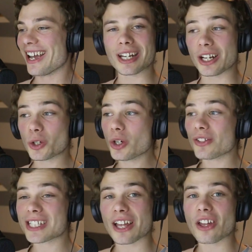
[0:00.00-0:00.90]
And it could
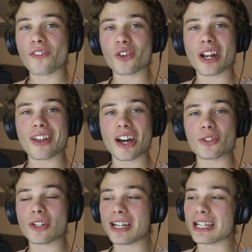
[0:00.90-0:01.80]
have sat there for another
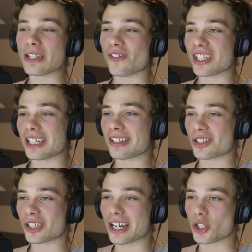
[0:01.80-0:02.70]
100 years if it
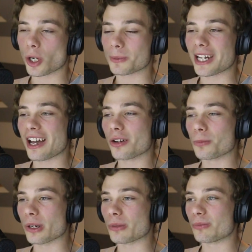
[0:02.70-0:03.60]
didn't get chopped down,
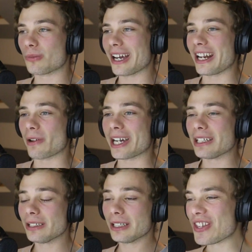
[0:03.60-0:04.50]
but
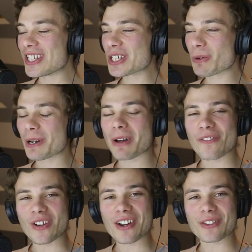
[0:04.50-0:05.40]
anyway, this is one of my
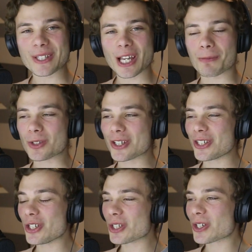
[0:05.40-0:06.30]
favorite subs because
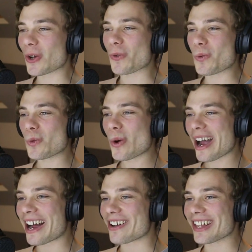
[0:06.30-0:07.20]
you just go,
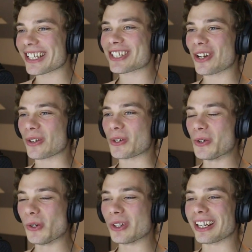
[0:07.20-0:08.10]
wow, that's so
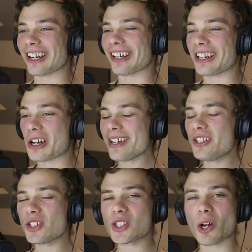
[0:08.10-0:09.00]
cool. And
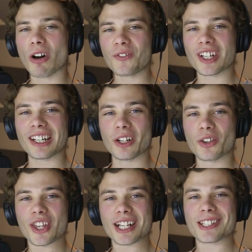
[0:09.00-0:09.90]
it's just so often little
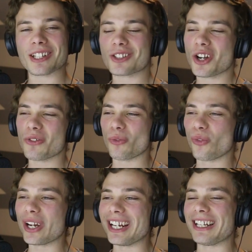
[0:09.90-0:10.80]
things that don't
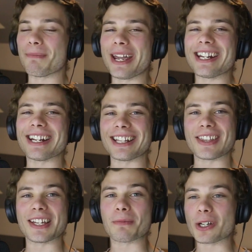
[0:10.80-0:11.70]
really mean
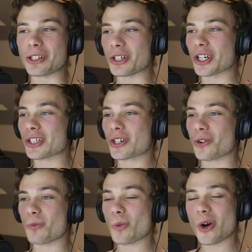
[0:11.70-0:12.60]
anything, but you could just
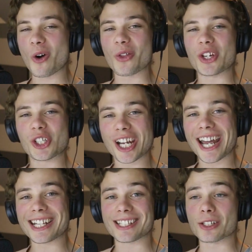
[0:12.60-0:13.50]
go, whoa, the
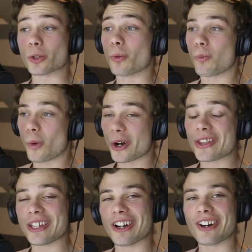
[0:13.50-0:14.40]
chances, or what are
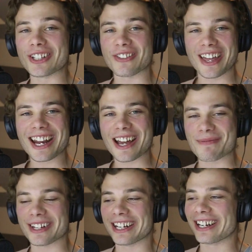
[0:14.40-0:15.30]
the odds of that
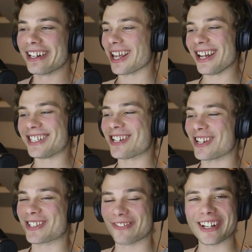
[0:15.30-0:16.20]
happening? That's
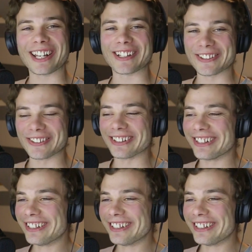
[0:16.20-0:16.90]
just really cool.